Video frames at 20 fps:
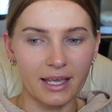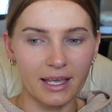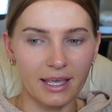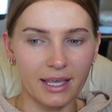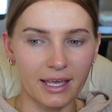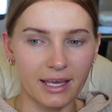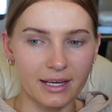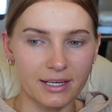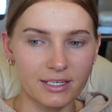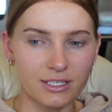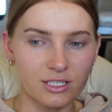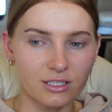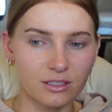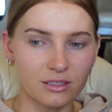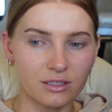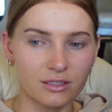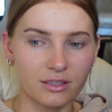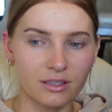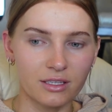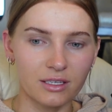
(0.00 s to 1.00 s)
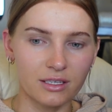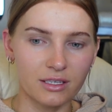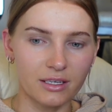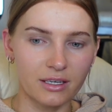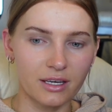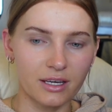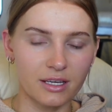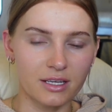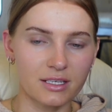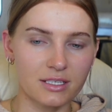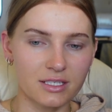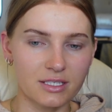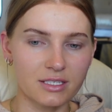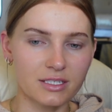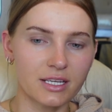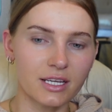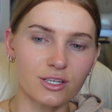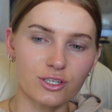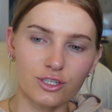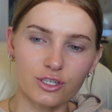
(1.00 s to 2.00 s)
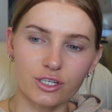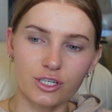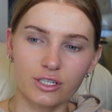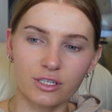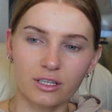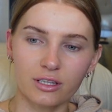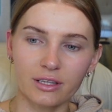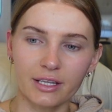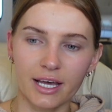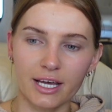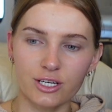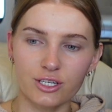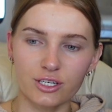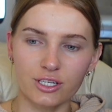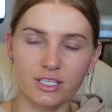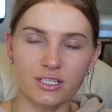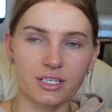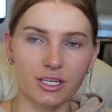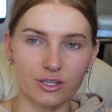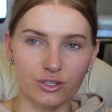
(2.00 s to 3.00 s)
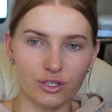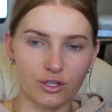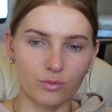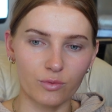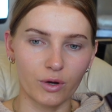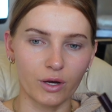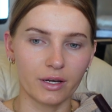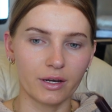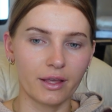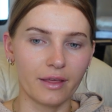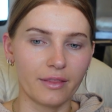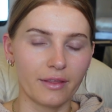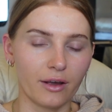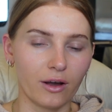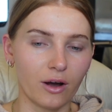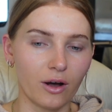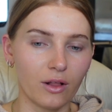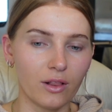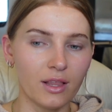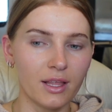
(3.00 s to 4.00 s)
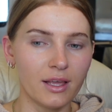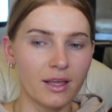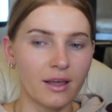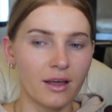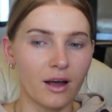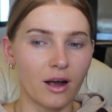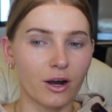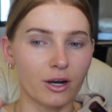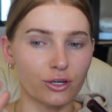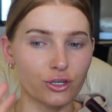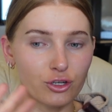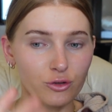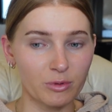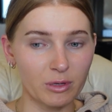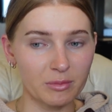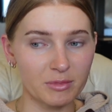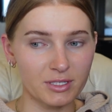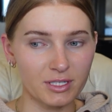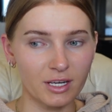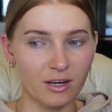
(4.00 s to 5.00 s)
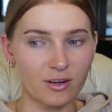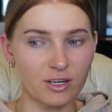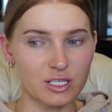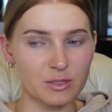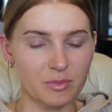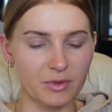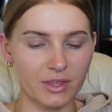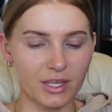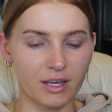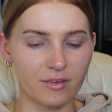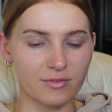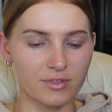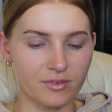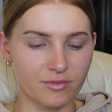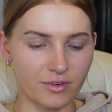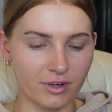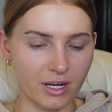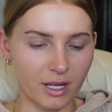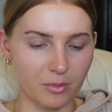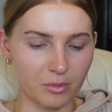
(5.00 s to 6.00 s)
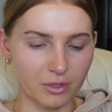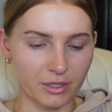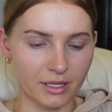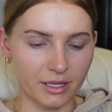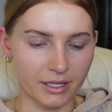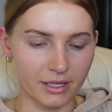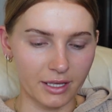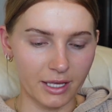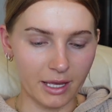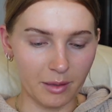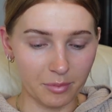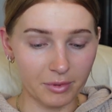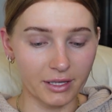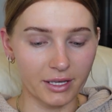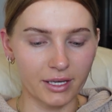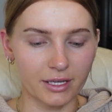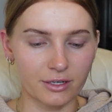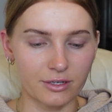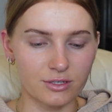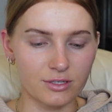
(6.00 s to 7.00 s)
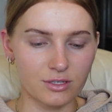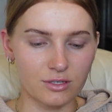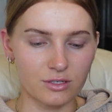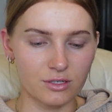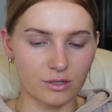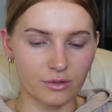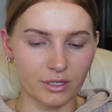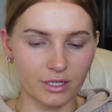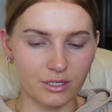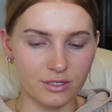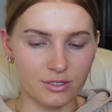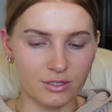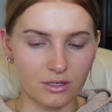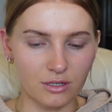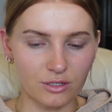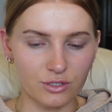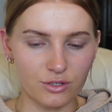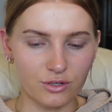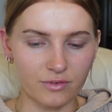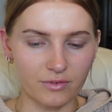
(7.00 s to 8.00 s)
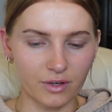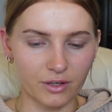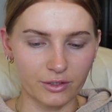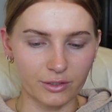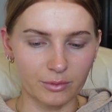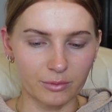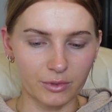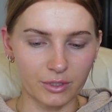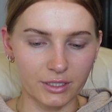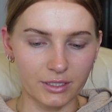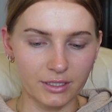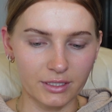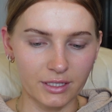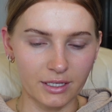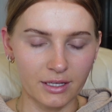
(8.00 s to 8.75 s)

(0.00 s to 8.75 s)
and the extension, lash extension one, and they all are tubing mascaras, but they have different applicators. So here's the Ultra Volume one.